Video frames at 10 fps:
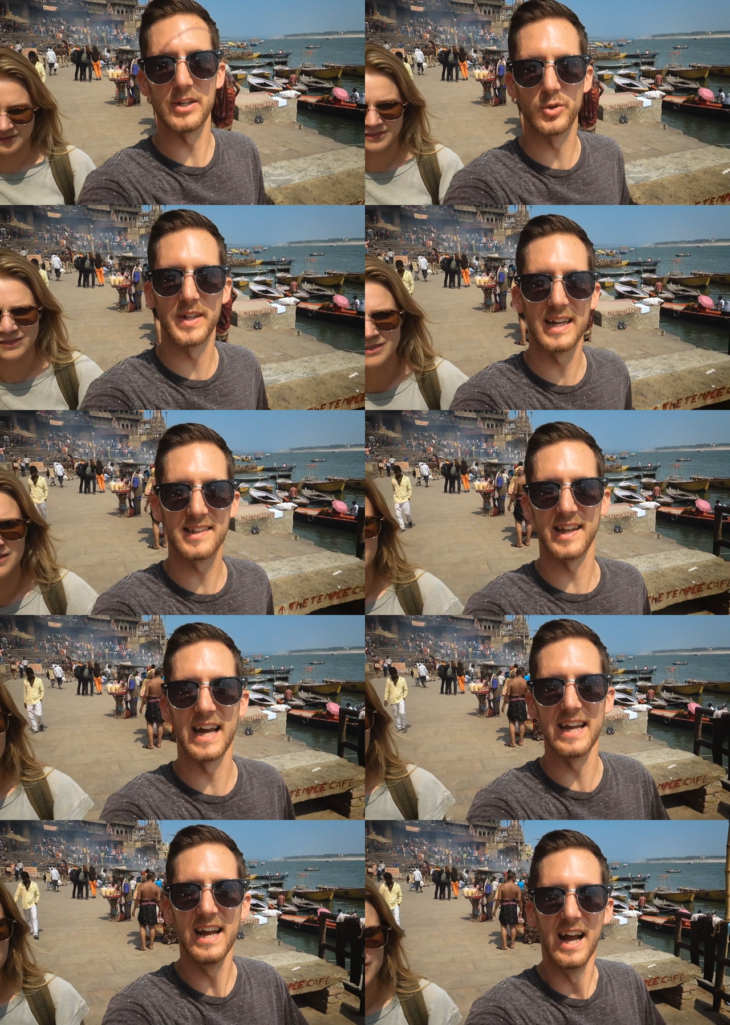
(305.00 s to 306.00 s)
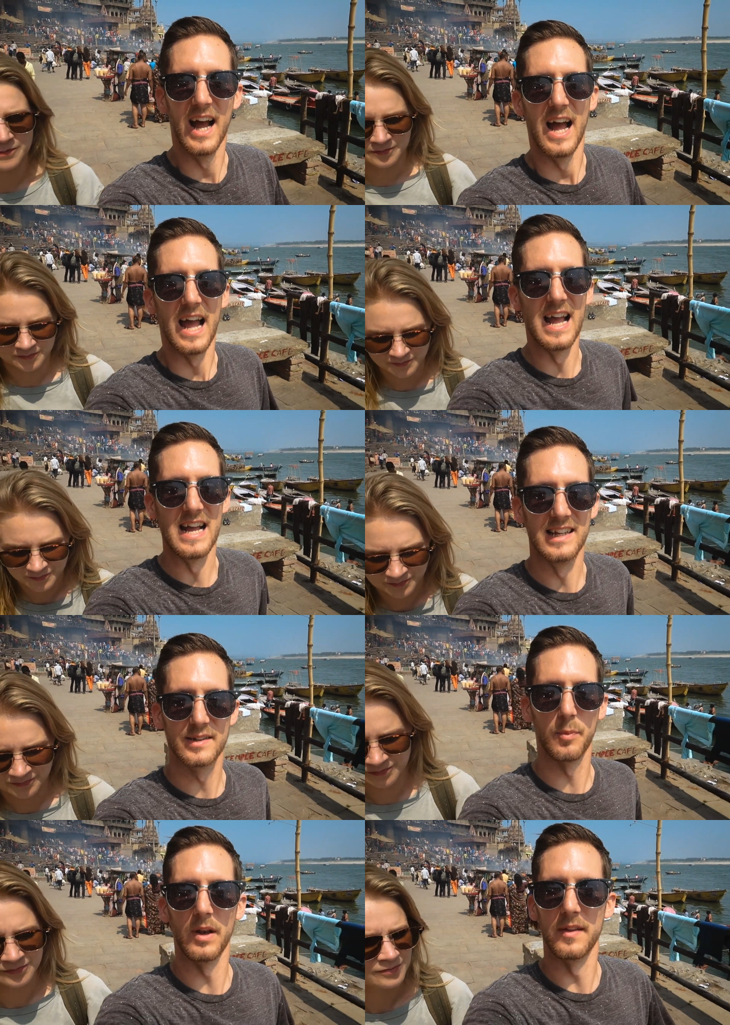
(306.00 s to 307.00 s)
Speaker 1: special day today. It
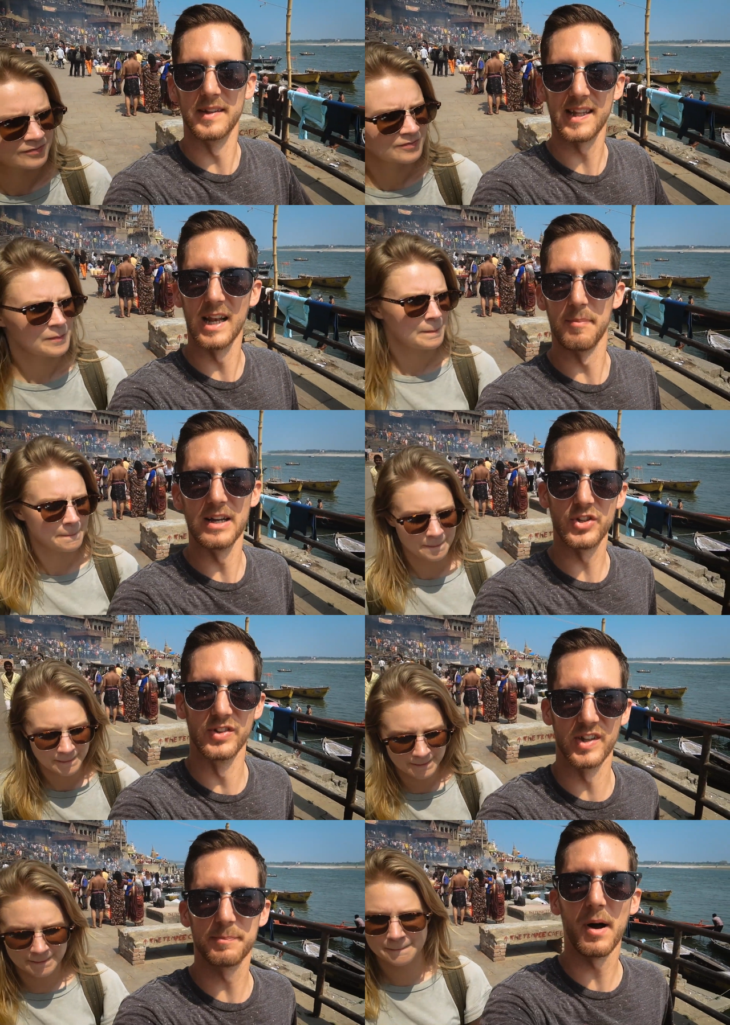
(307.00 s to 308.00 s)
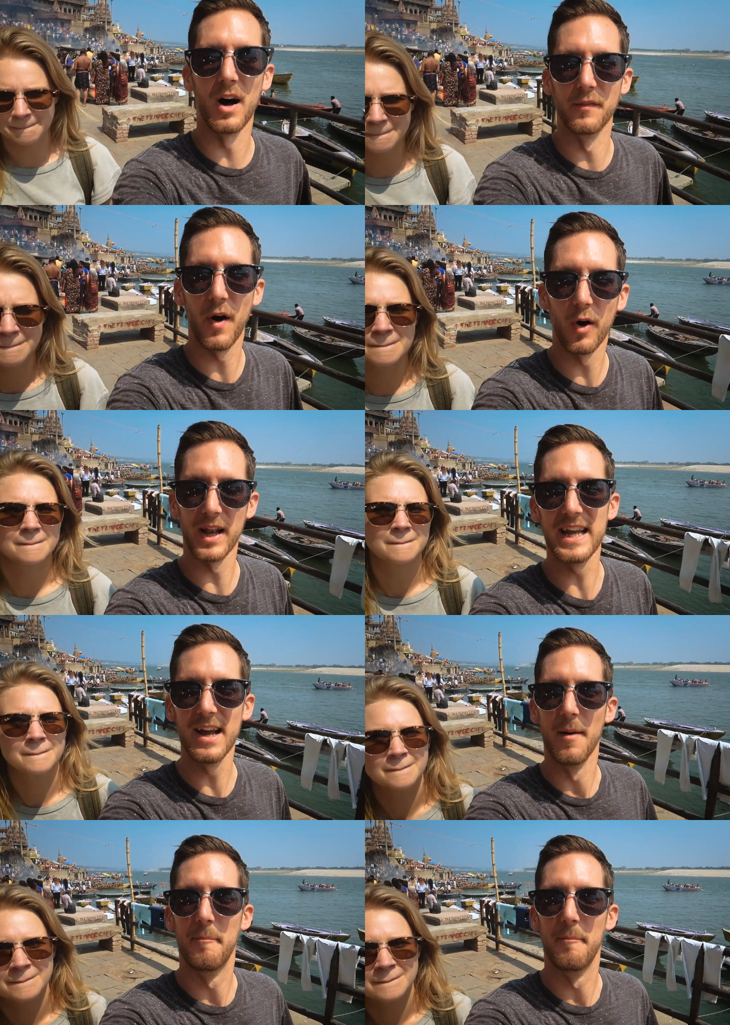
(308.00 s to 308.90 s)
is one of the celebrations as part of Holi,